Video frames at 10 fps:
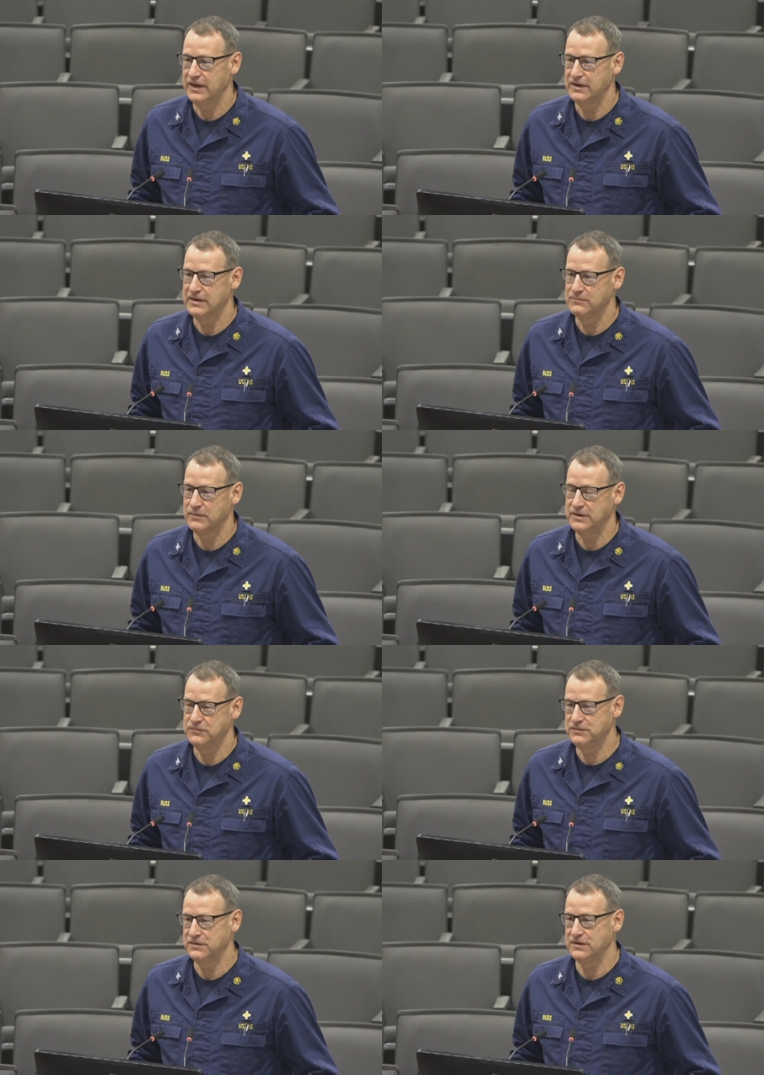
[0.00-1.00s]
And my
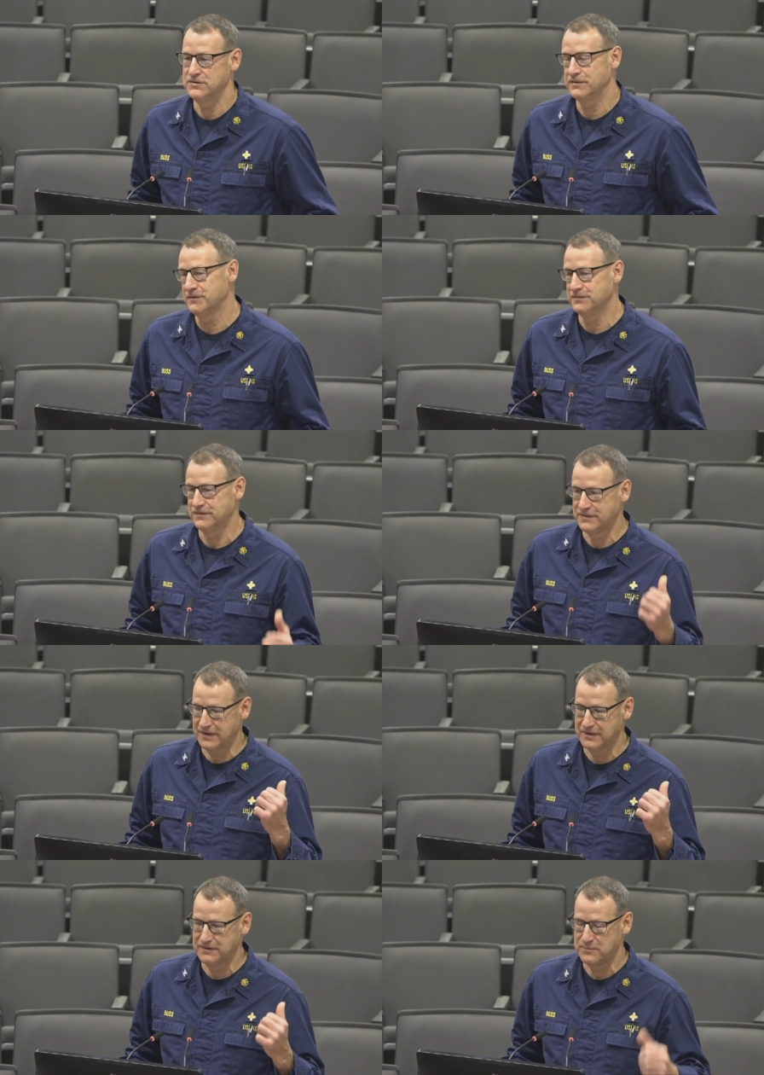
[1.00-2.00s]
duty station is at
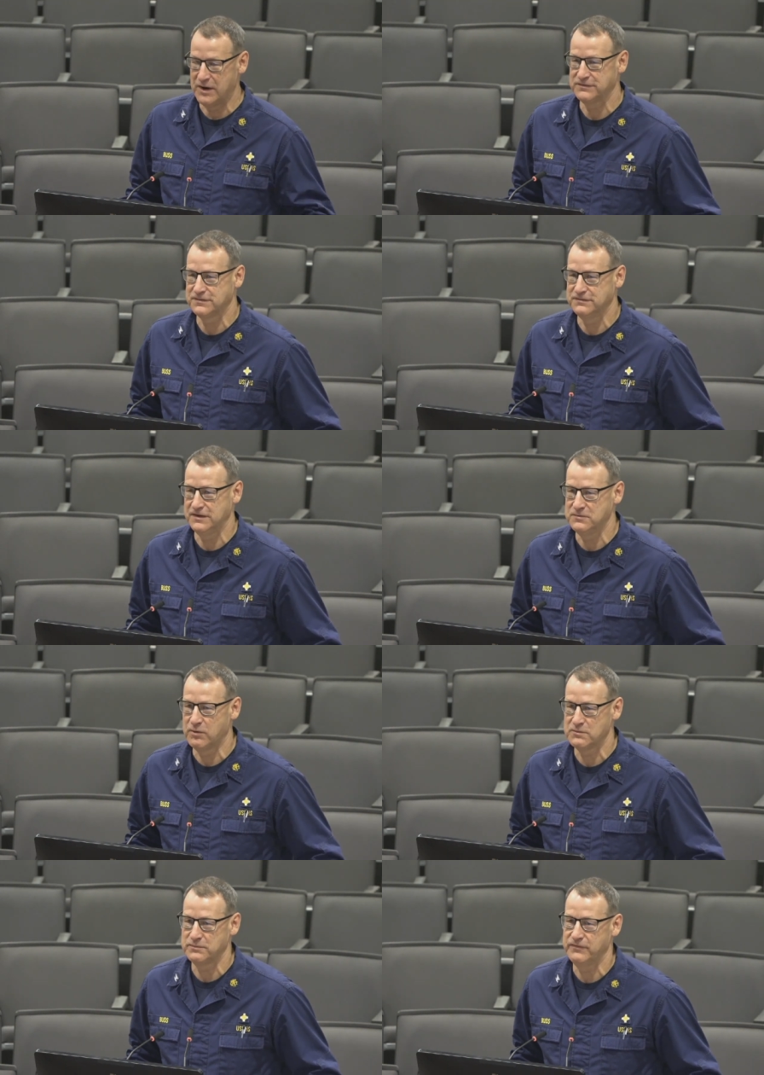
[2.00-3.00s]
the Nebraska State
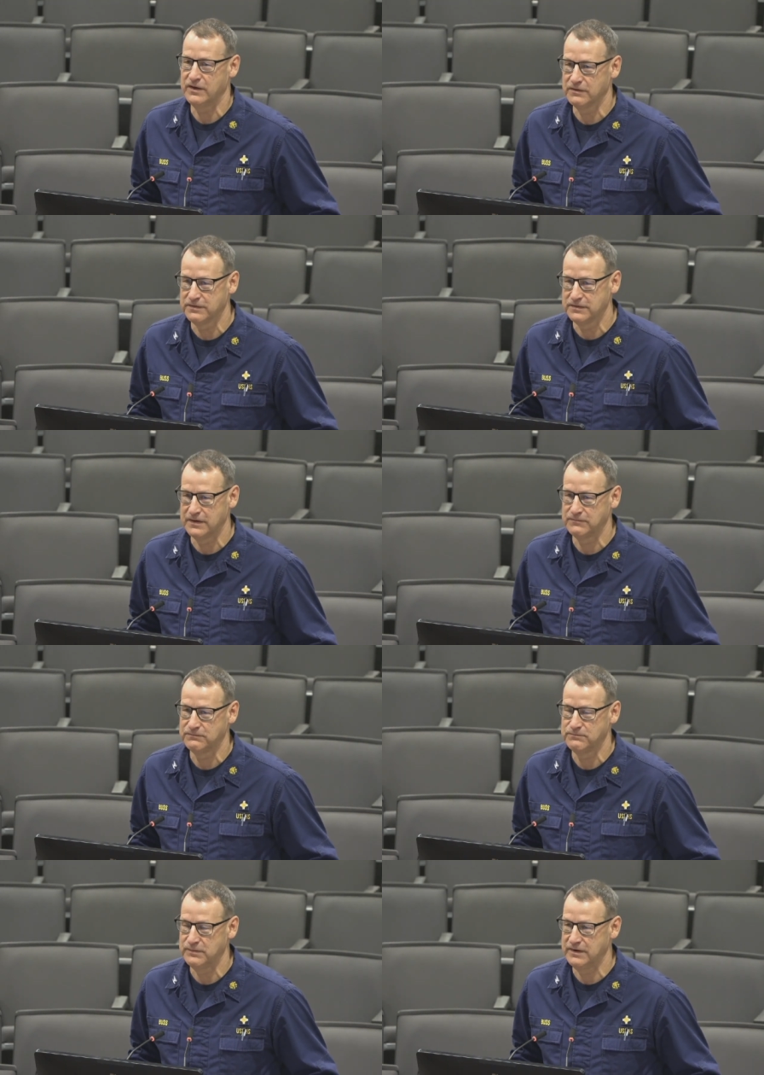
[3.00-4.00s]
Department of Health, and
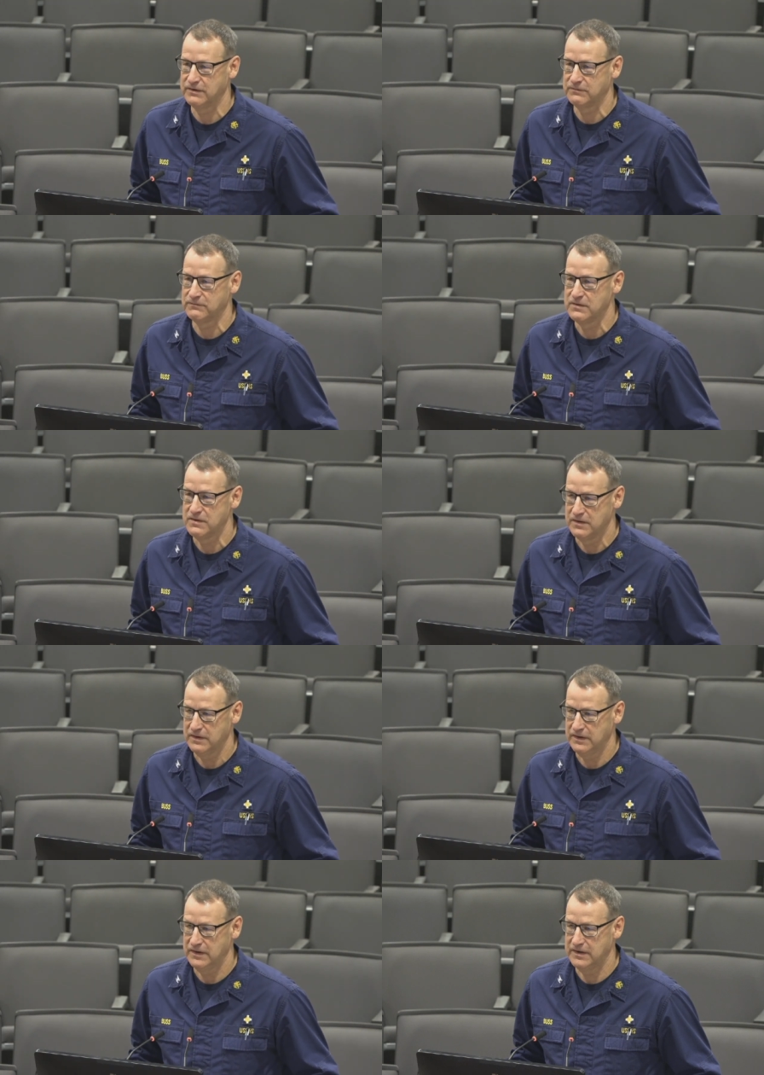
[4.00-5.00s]
I've been here
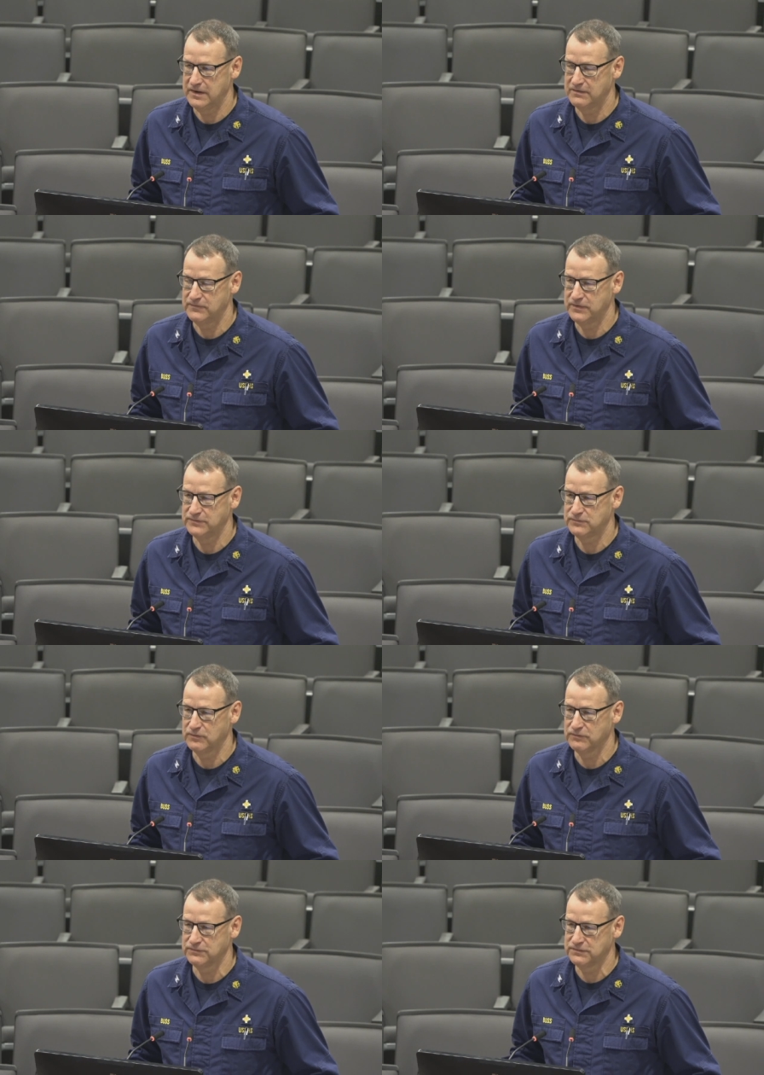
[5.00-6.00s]
in various
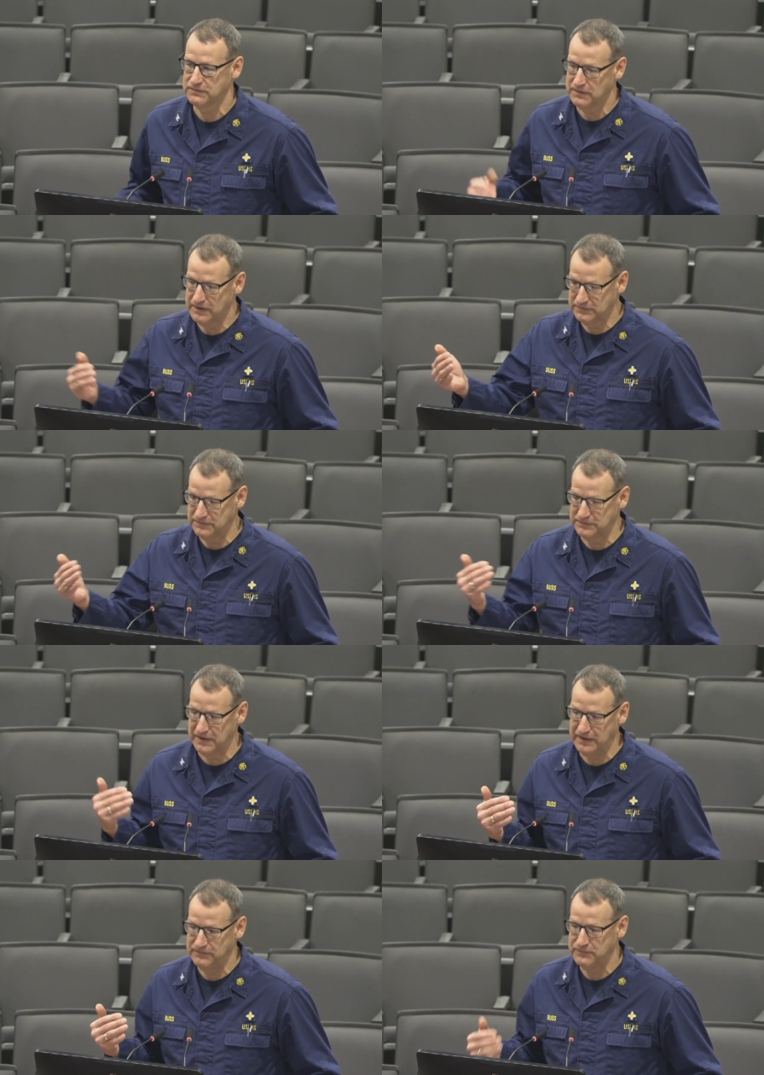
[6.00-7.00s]
roles as an
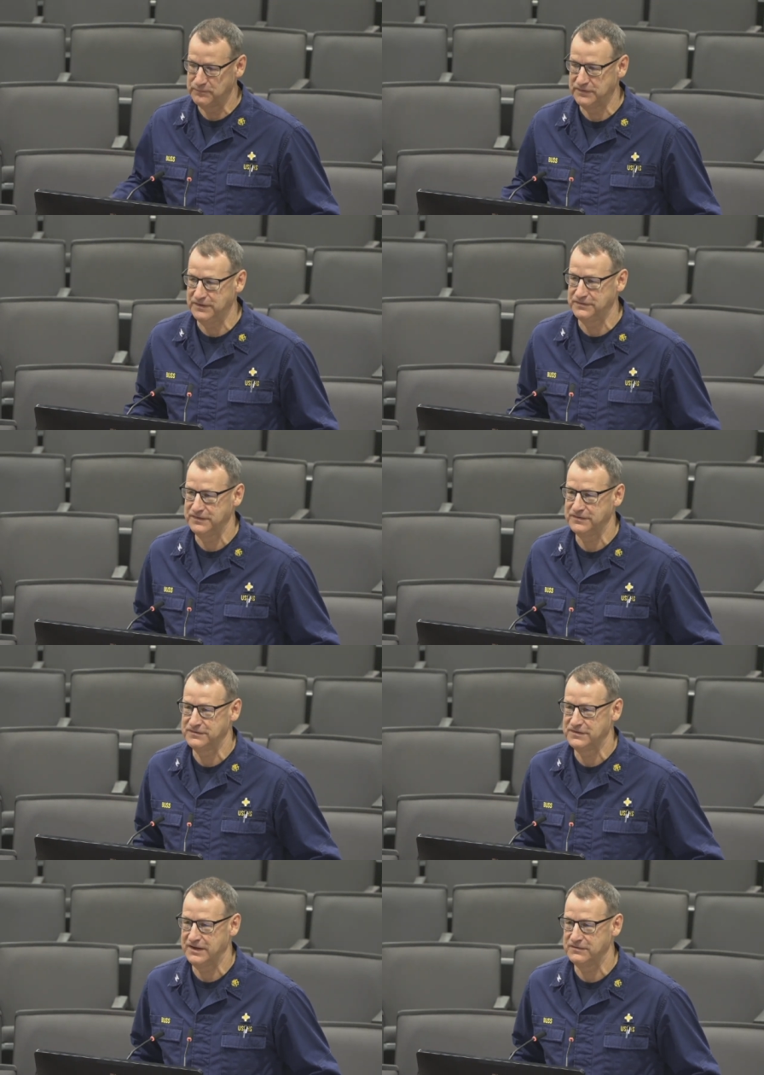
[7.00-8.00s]
assignee from CDC
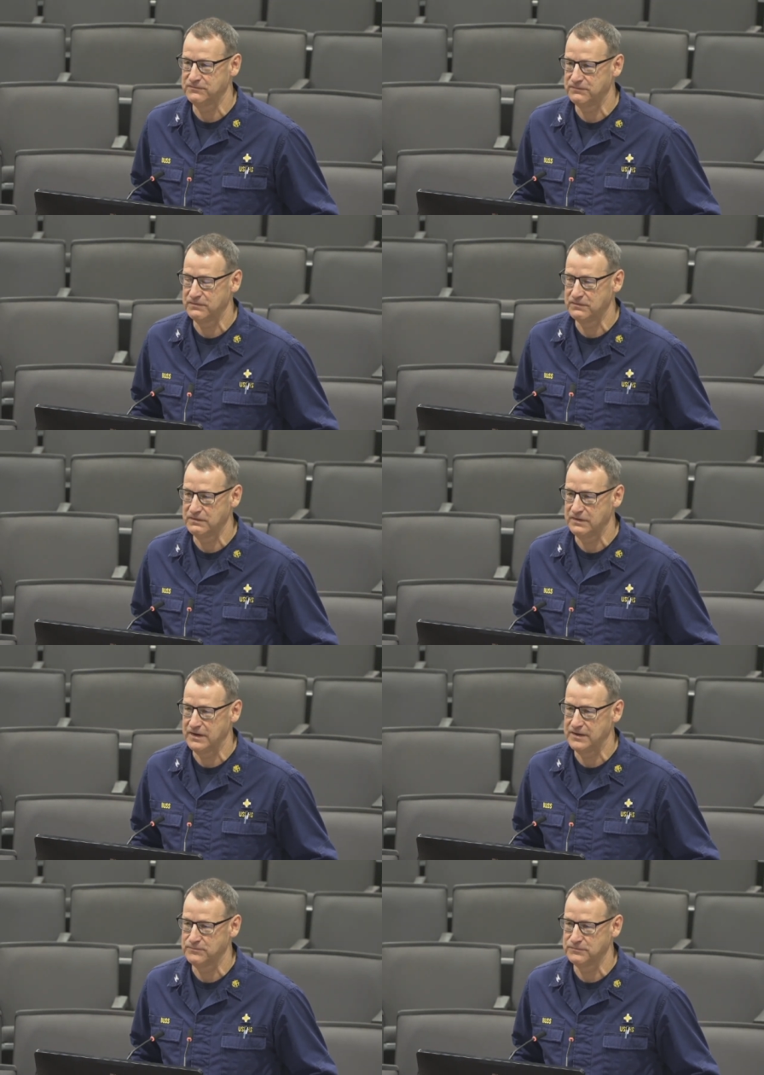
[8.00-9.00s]
at the state for
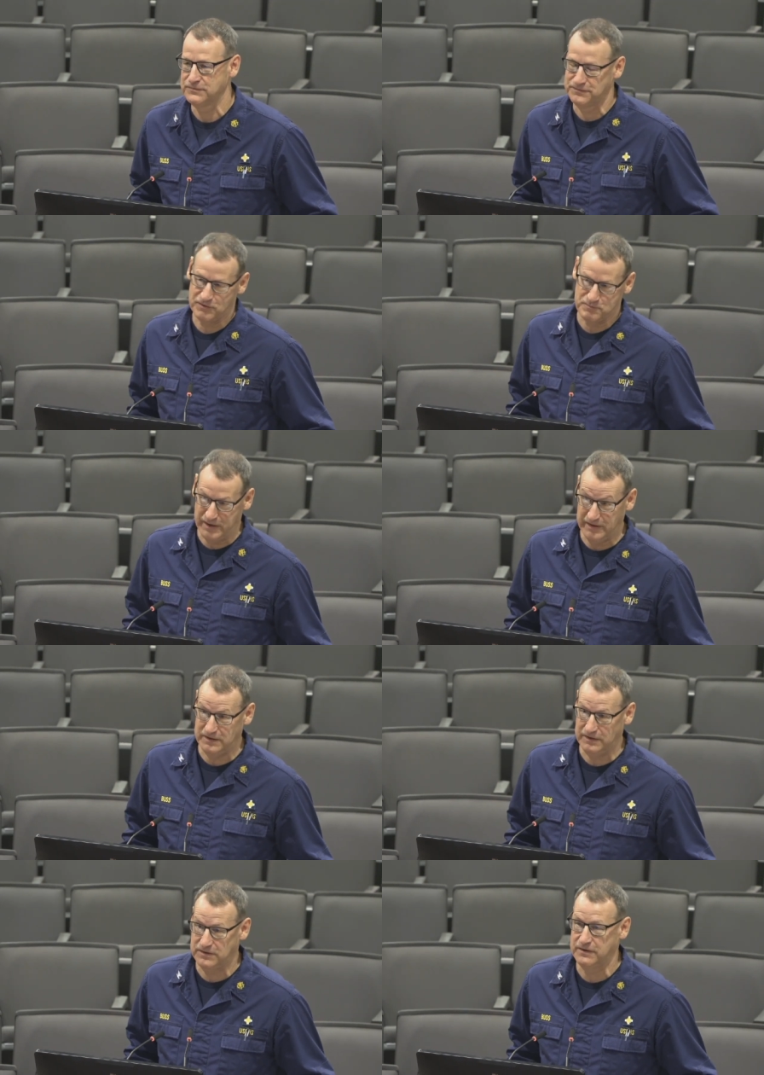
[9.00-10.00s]
starting my
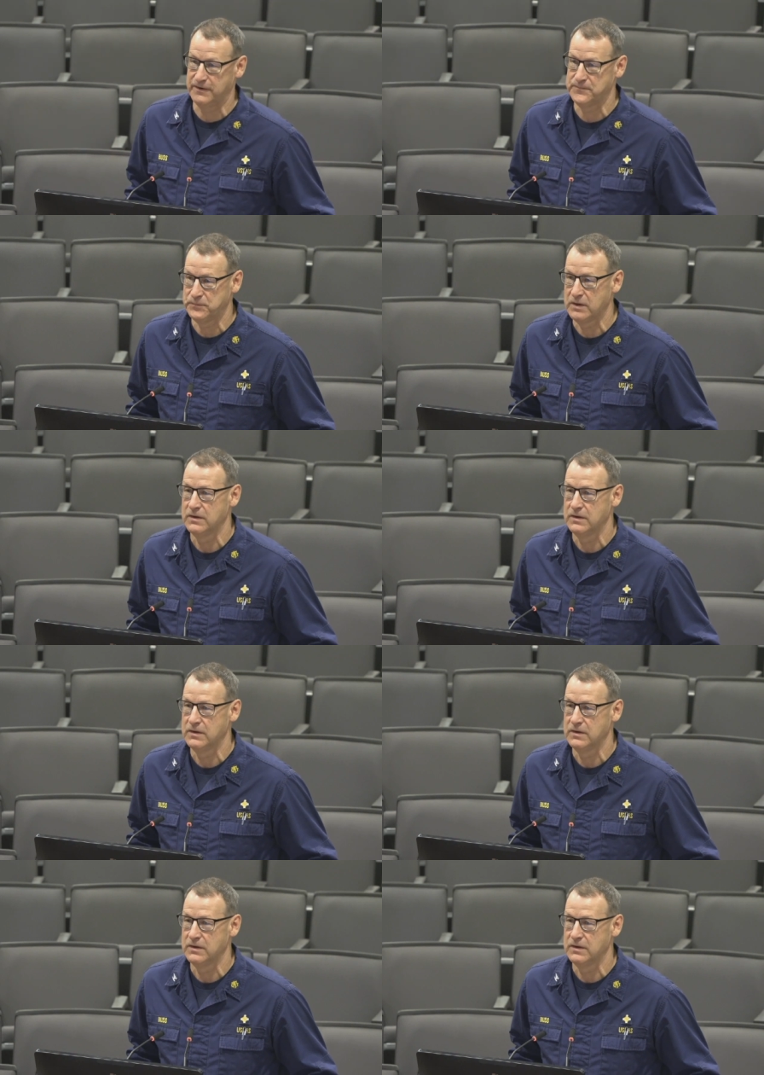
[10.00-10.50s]
18th year.